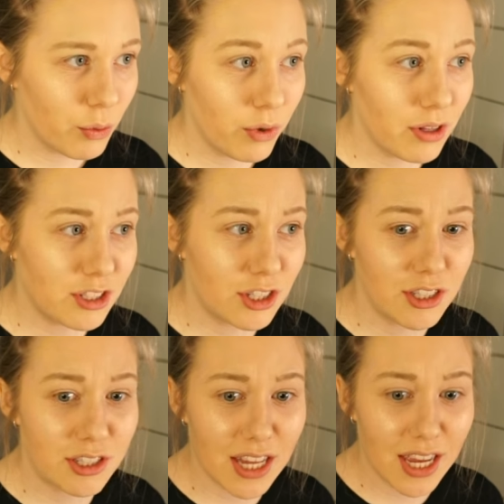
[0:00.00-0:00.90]
Well,
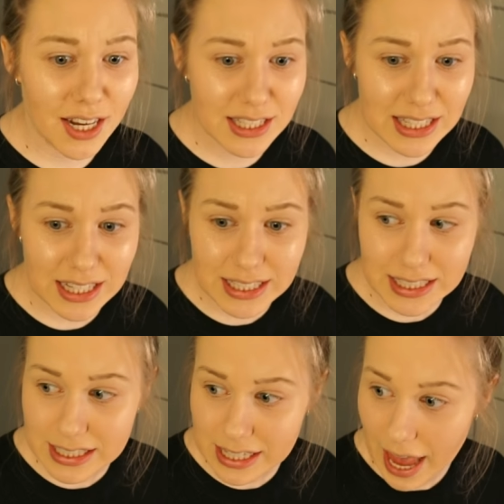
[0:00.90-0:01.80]
just get a
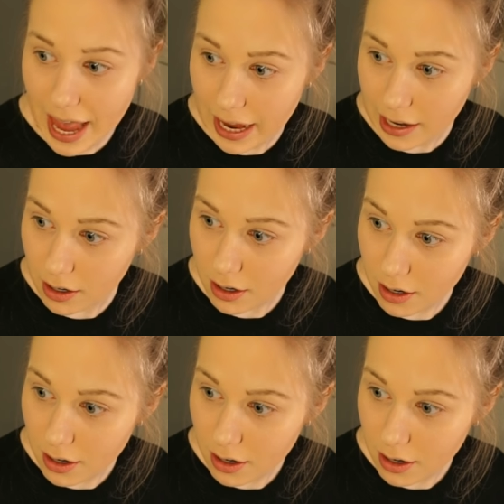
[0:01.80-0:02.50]
CT scan.